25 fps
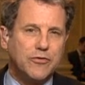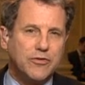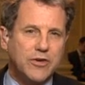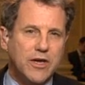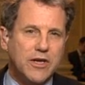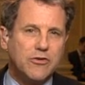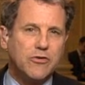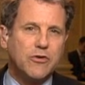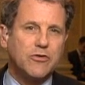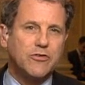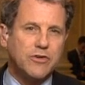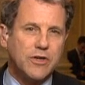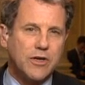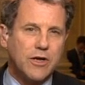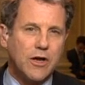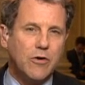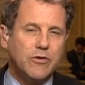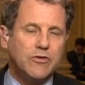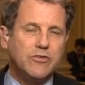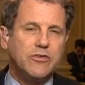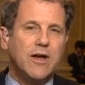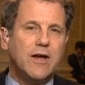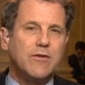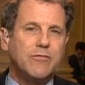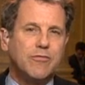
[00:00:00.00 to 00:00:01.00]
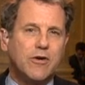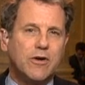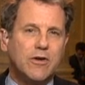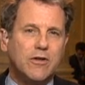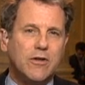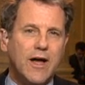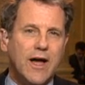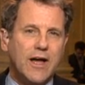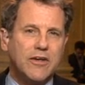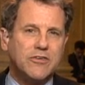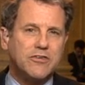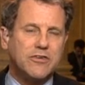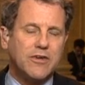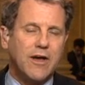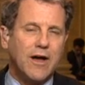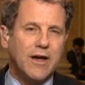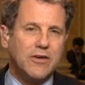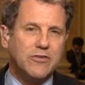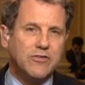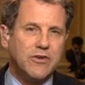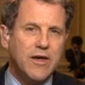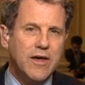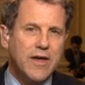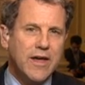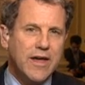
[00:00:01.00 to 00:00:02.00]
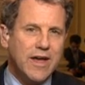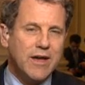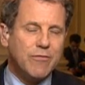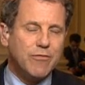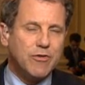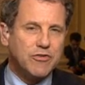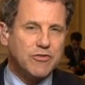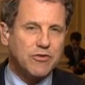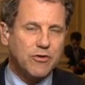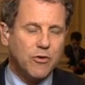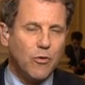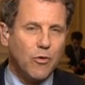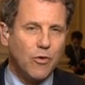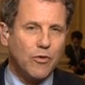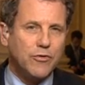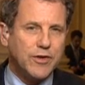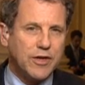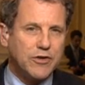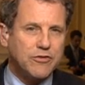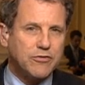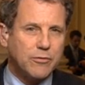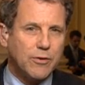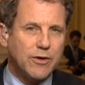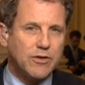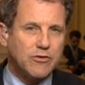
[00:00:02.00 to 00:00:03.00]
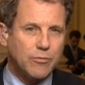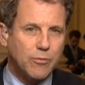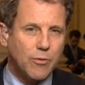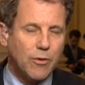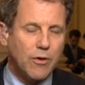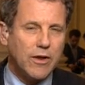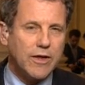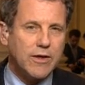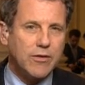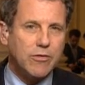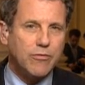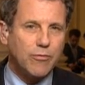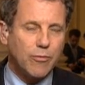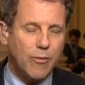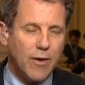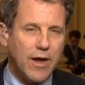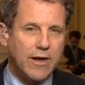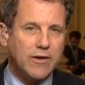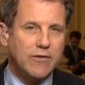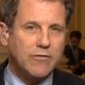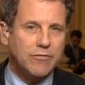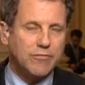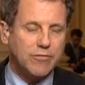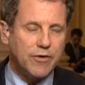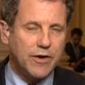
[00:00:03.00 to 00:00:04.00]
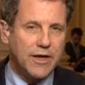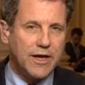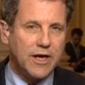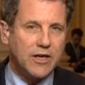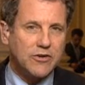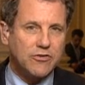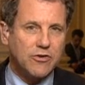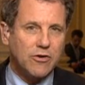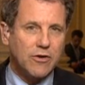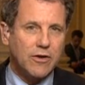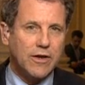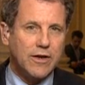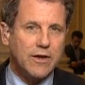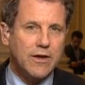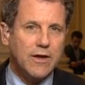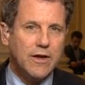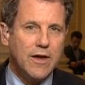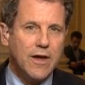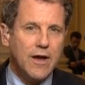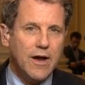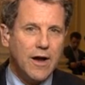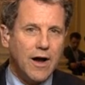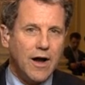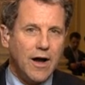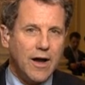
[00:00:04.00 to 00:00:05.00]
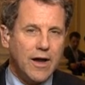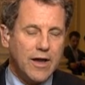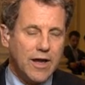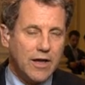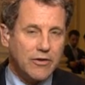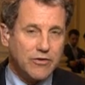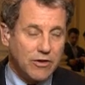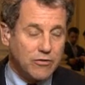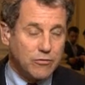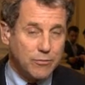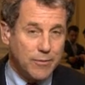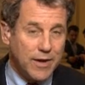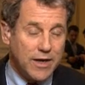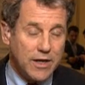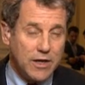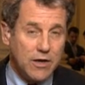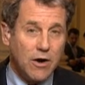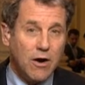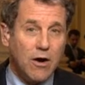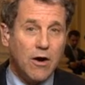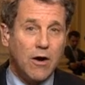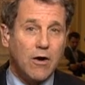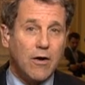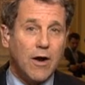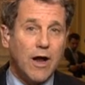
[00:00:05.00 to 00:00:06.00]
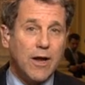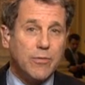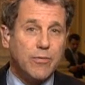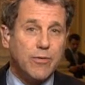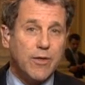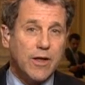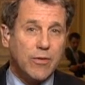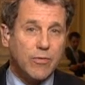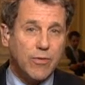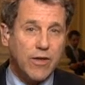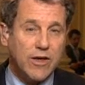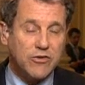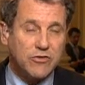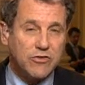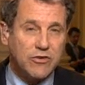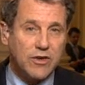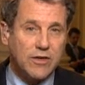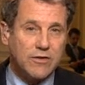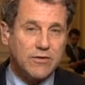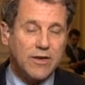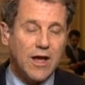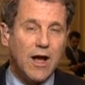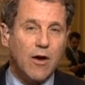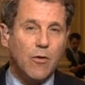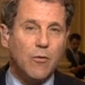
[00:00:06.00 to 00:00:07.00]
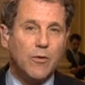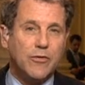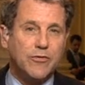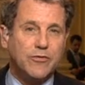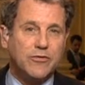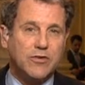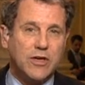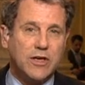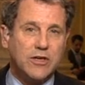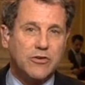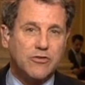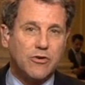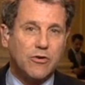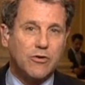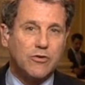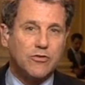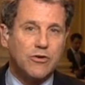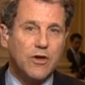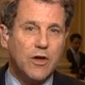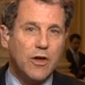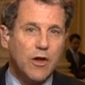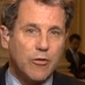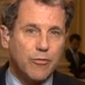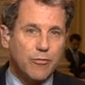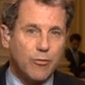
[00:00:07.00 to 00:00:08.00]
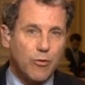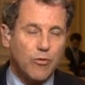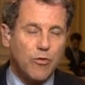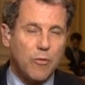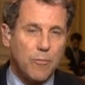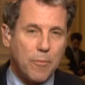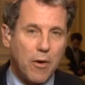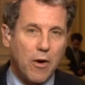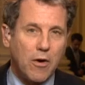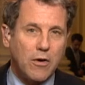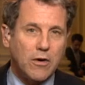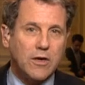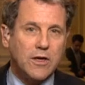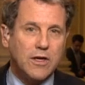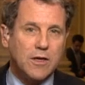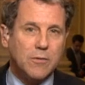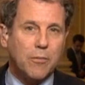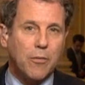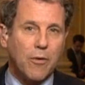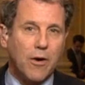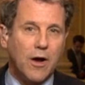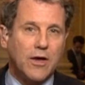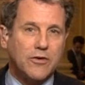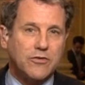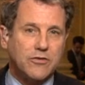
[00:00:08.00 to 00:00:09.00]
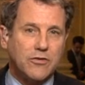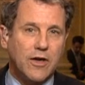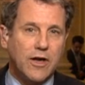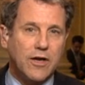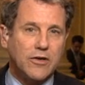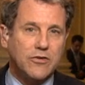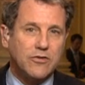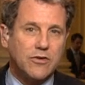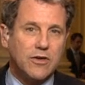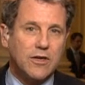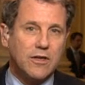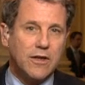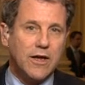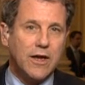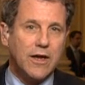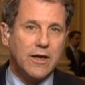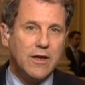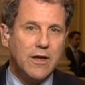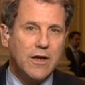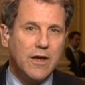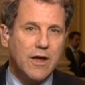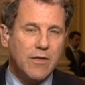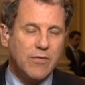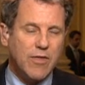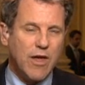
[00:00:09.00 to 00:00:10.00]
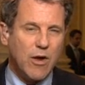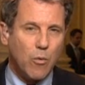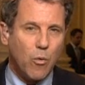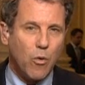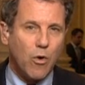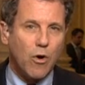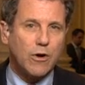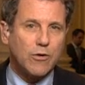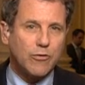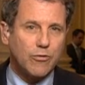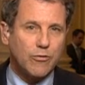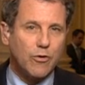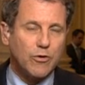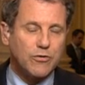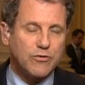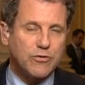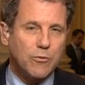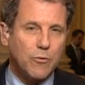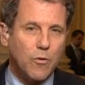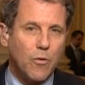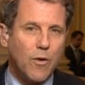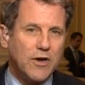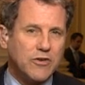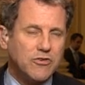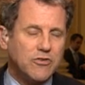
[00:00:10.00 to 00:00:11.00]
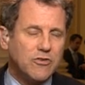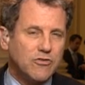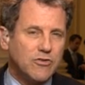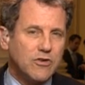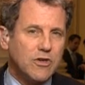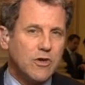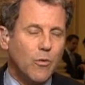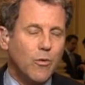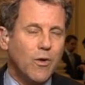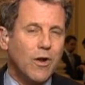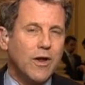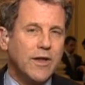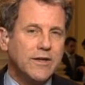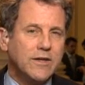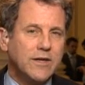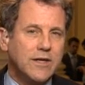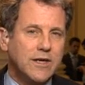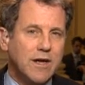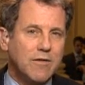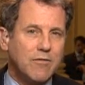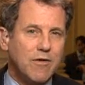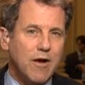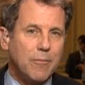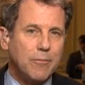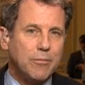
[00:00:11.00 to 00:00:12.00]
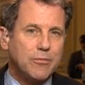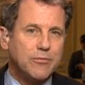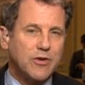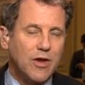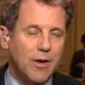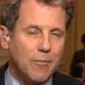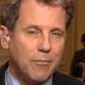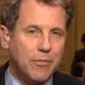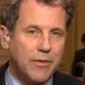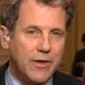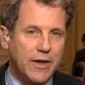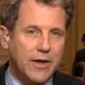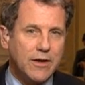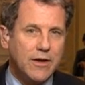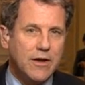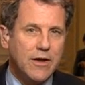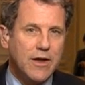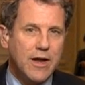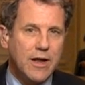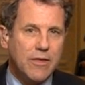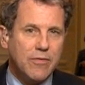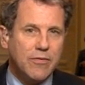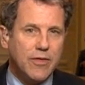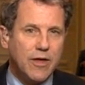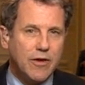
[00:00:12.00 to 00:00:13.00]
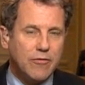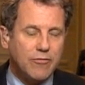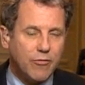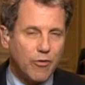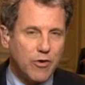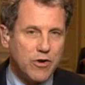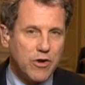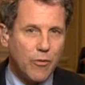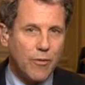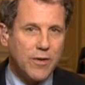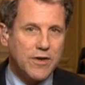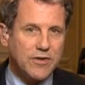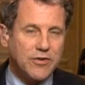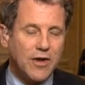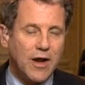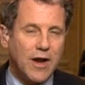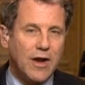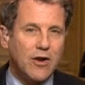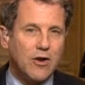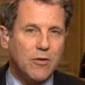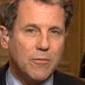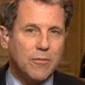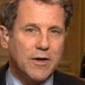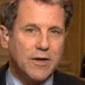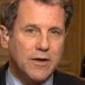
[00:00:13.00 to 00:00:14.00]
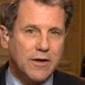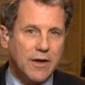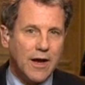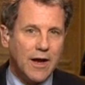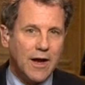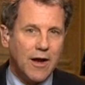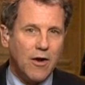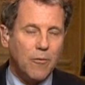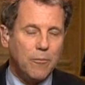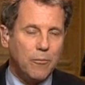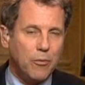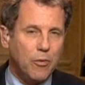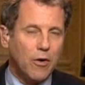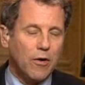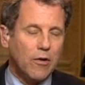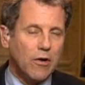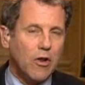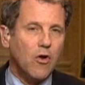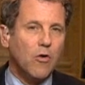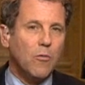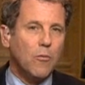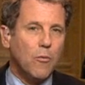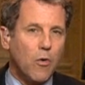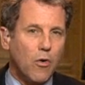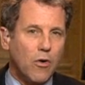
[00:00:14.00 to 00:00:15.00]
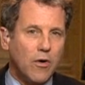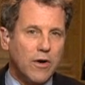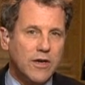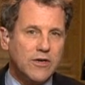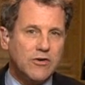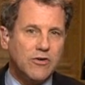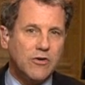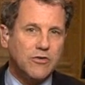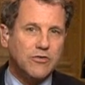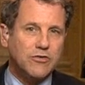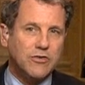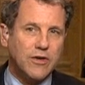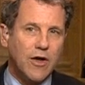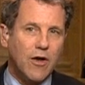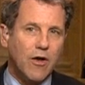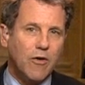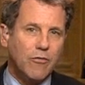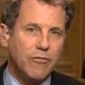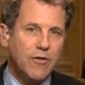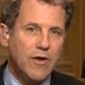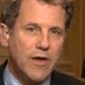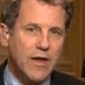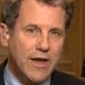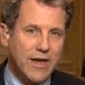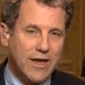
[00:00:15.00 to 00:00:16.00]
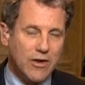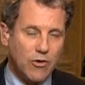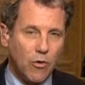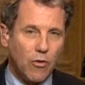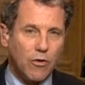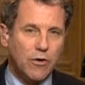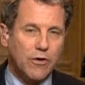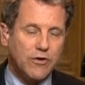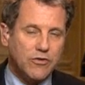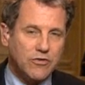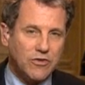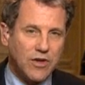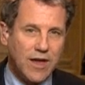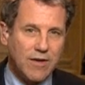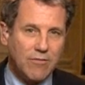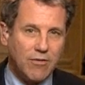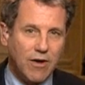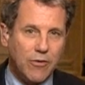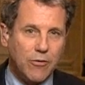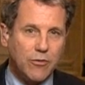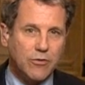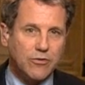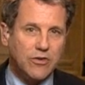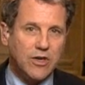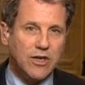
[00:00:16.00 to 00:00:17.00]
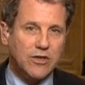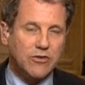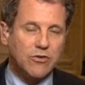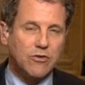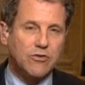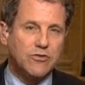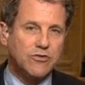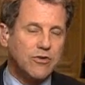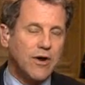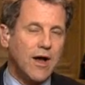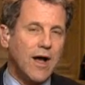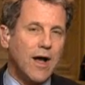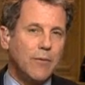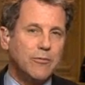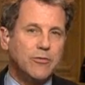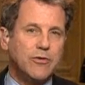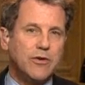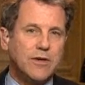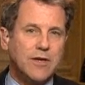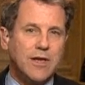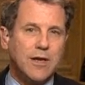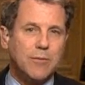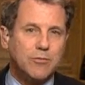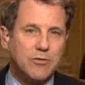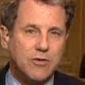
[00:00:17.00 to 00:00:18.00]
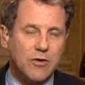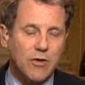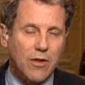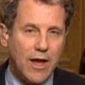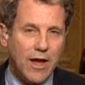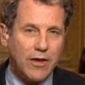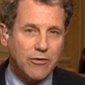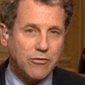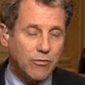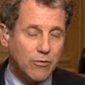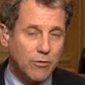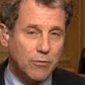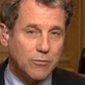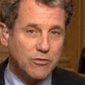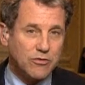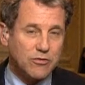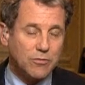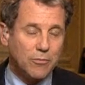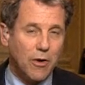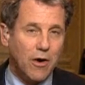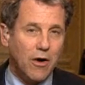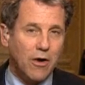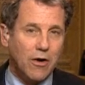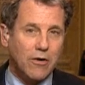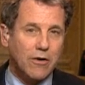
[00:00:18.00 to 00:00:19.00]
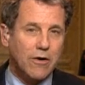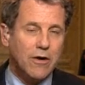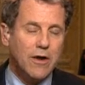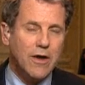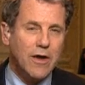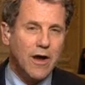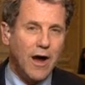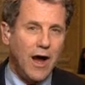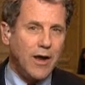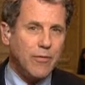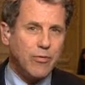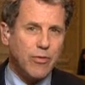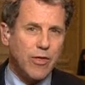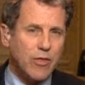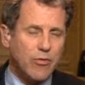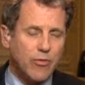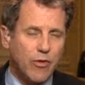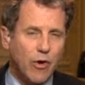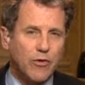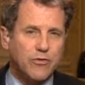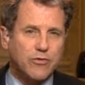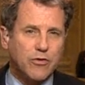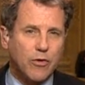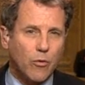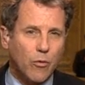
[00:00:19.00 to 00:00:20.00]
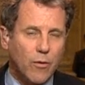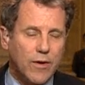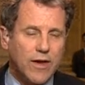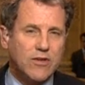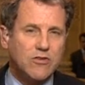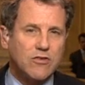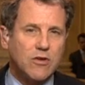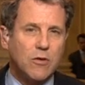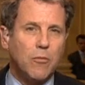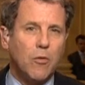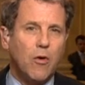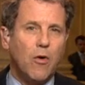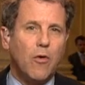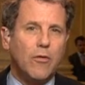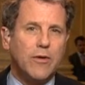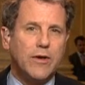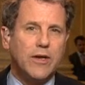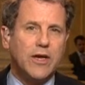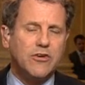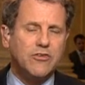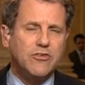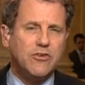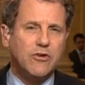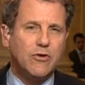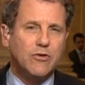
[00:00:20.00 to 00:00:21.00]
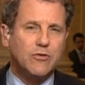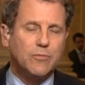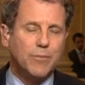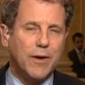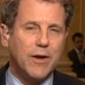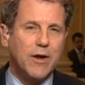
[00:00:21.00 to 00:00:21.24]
Teachers negotiate for class size. If a school district's really threatened financially, as many are, I think they sit down with teachers through the bargaining process and they work through some questions. Are you willing to give up something that for your retirement now, put a little more in yourself in order to save other teachers' jobs and keeps classrooms smaller? I think those are reasonable issues.